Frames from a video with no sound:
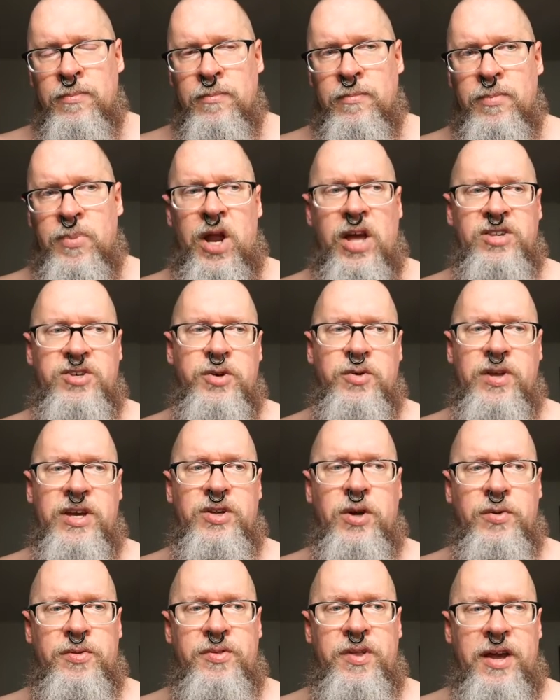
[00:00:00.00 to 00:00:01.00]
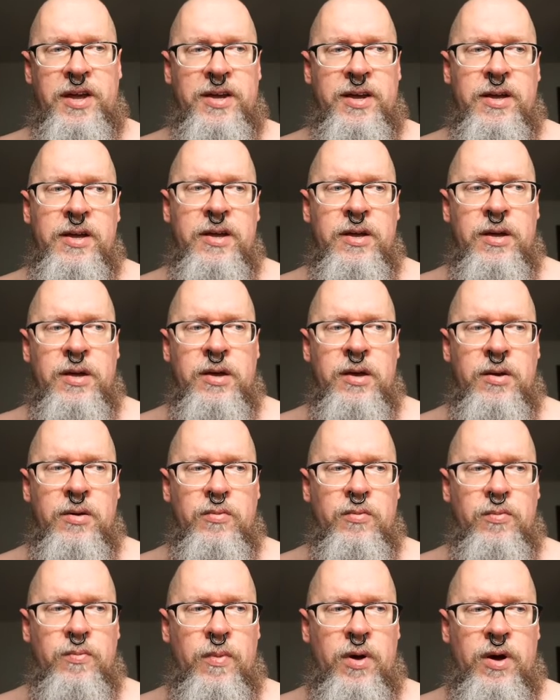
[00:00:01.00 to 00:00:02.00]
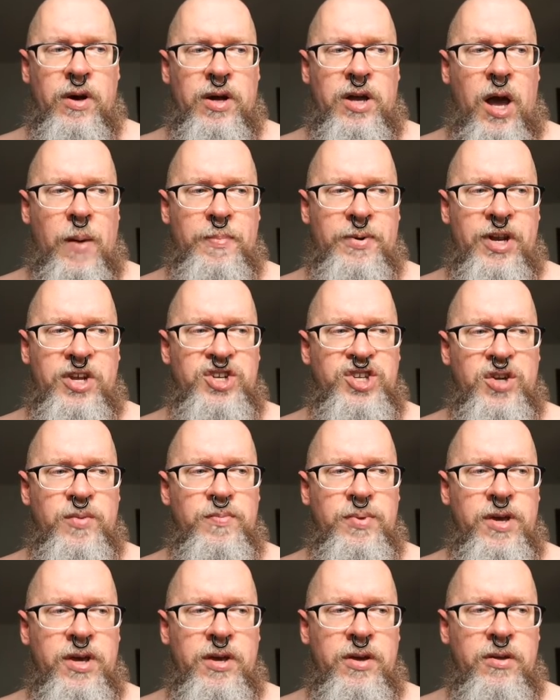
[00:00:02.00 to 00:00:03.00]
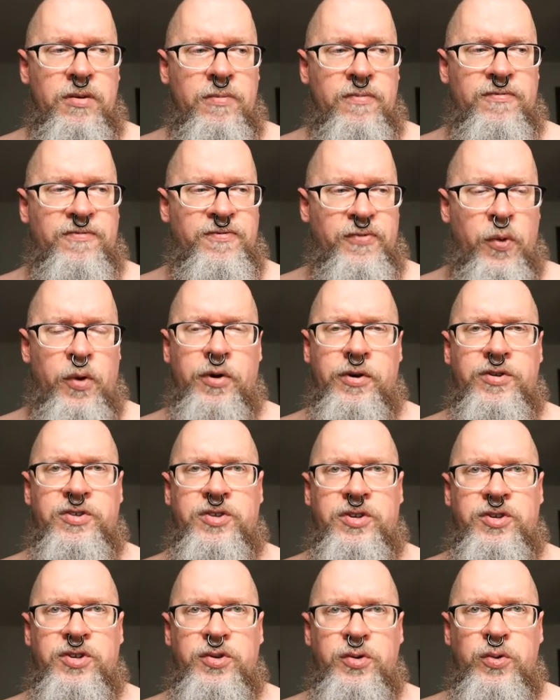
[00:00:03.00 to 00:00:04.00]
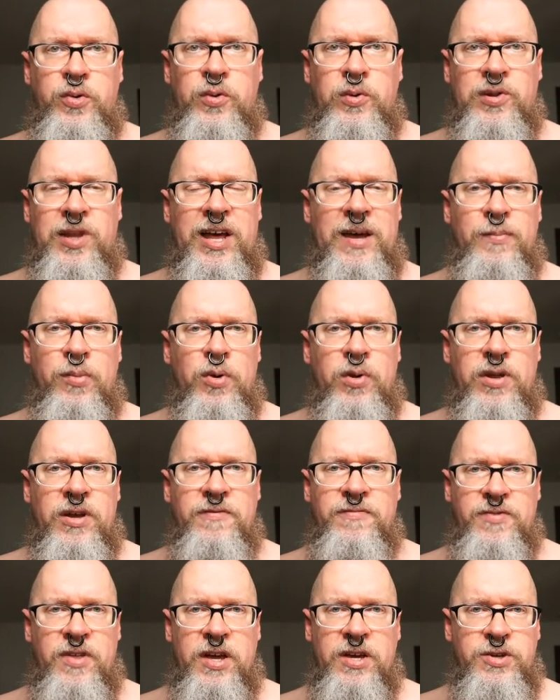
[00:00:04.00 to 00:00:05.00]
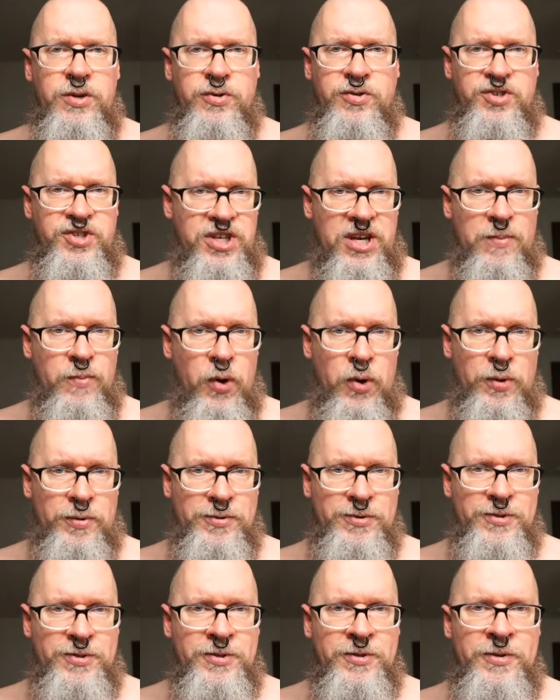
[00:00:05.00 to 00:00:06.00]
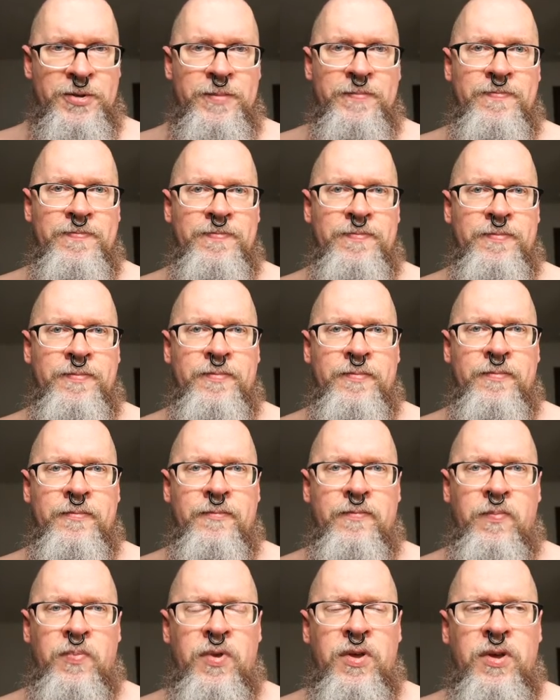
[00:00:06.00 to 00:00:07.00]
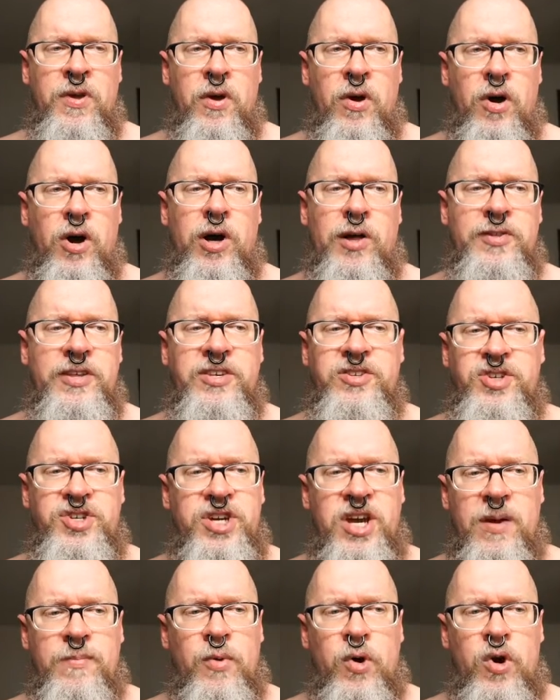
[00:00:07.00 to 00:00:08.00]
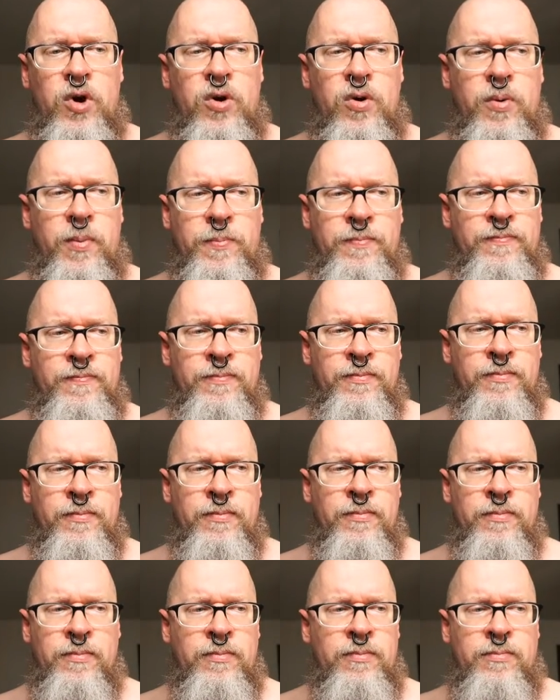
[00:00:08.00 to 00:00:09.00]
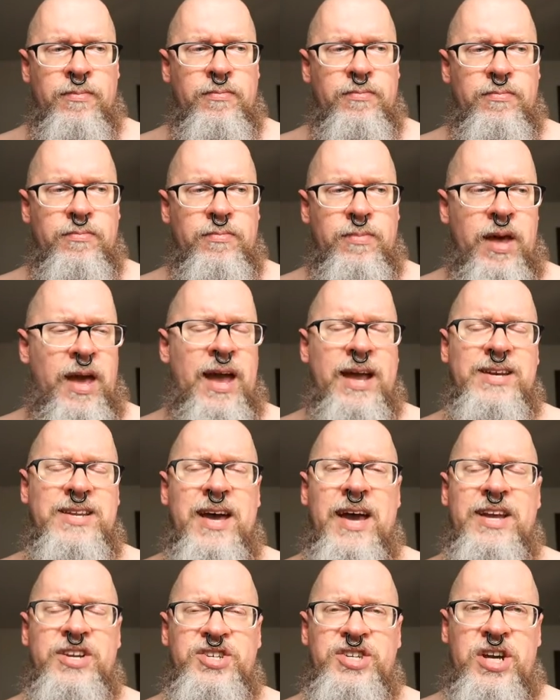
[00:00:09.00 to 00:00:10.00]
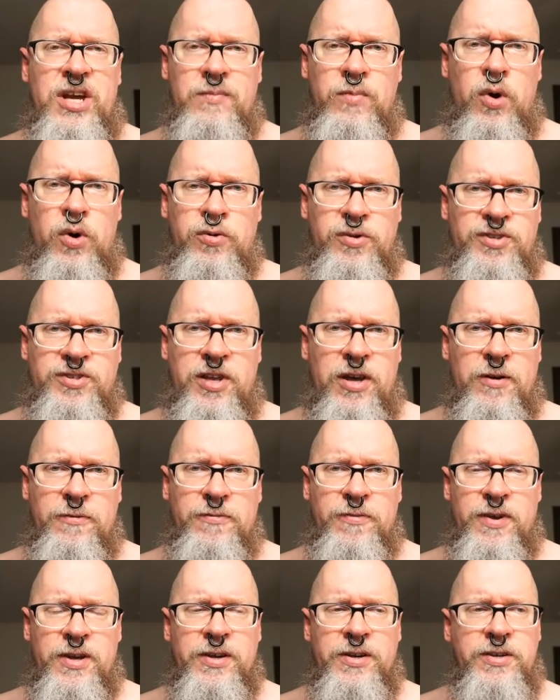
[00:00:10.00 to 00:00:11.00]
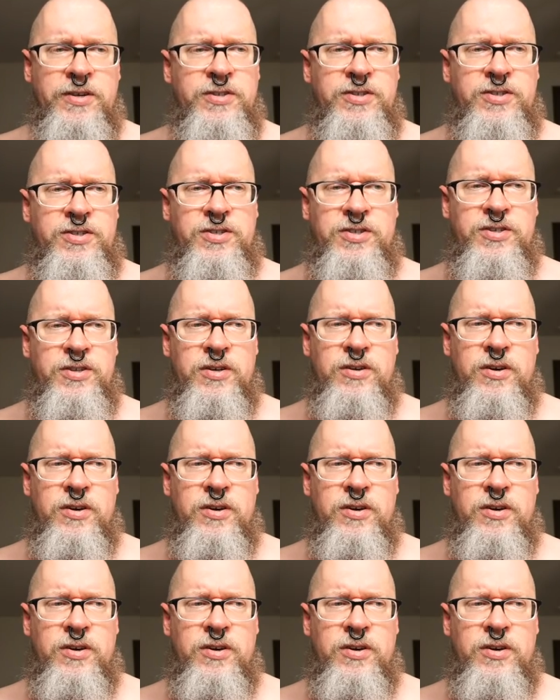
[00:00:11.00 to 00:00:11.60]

But I certainly don't think uh, companies should be forced to label if they use GMOs. All this GMO anti-GMO stuff is